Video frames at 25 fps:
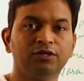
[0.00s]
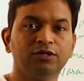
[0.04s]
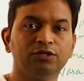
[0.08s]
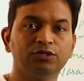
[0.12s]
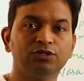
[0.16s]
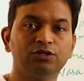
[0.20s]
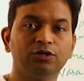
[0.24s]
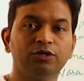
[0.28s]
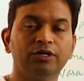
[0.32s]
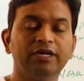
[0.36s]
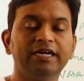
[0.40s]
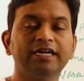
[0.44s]

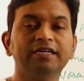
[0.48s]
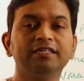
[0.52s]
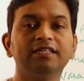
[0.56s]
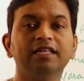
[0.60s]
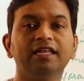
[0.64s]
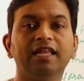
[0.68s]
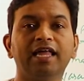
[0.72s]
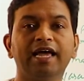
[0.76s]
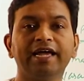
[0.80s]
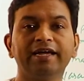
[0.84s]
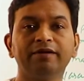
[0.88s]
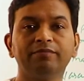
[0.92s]
So hit
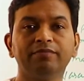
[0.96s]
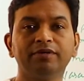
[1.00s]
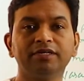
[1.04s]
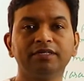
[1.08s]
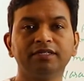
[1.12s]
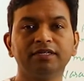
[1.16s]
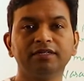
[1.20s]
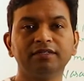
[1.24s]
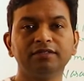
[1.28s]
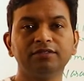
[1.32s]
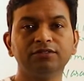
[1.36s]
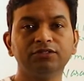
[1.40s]
the like
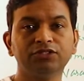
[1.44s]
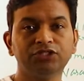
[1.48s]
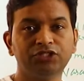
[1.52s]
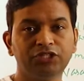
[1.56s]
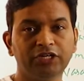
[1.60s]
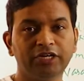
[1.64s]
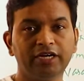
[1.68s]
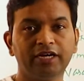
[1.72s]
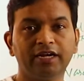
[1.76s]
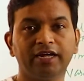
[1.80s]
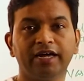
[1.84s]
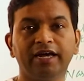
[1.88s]
button,
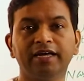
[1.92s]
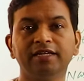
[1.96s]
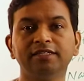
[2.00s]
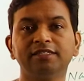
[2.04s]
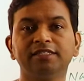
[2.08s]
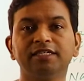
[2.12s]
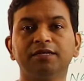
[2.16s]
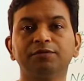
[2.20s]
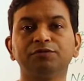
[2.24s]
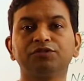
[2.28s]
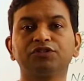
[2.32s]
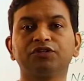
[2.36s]
share
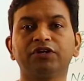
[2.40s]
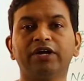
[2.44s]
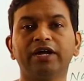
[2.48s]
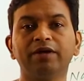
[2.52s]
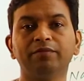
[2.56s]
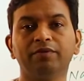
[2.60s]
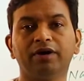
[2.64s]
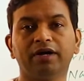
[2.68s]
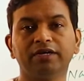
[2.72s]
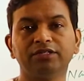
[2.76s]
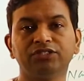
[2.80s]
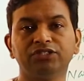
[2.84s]
and
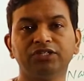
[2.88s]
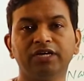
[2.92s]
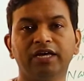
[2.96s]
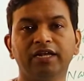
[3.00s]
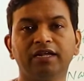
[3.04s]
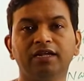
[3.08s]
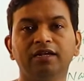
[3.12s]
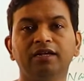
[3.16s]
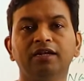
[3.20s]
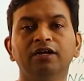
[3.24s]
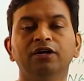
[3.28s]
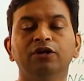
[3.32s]
subscribe our
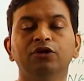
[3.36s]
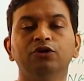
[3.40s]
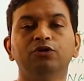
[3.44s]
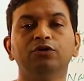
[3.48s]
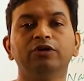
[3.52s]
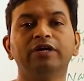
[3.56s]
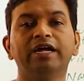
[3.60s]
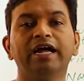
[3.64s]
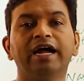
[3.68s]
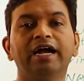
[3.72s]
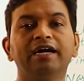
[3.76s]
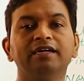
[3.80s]
channel
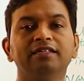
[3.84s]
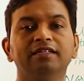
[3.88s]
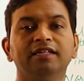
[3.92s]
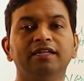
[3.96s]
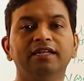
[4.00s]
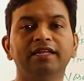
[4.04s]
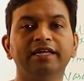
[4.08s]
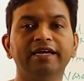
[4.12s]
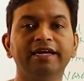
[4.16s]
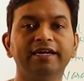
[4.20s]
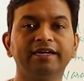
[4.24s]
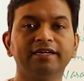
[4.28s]
to get the
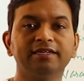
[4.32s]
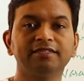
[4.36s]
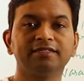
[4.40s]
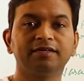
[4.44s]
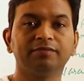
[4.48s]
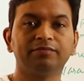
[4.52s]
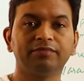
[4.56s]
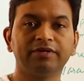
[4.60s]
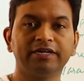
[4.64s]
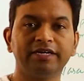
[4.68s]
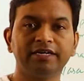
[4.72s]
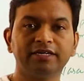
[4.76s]
latest
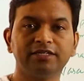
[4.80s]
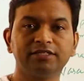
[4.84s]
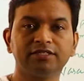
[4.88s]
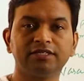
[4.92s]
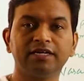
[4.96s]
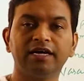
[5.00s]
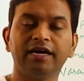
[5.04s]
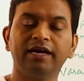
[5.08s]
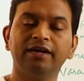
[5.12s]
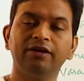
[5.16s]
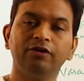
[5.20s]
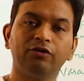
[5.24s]

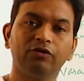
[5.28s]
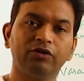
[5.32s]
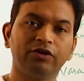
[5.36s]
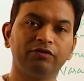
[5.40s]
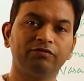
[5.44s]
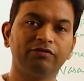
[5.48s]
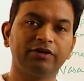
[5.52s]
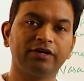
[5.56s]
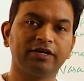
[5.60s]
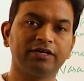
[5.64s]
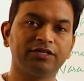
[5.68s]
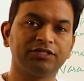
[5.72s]
updates and
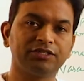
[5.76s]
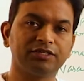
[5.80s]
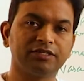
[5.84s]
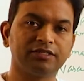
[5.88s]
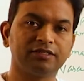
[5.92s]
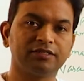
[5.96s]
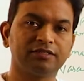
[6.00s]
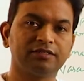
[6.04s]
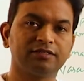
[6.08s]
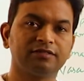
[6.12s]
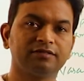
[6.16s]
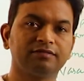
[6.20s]

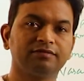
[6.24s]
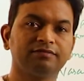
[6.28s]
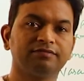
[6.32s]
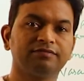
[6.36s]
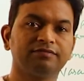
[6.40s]
notifications.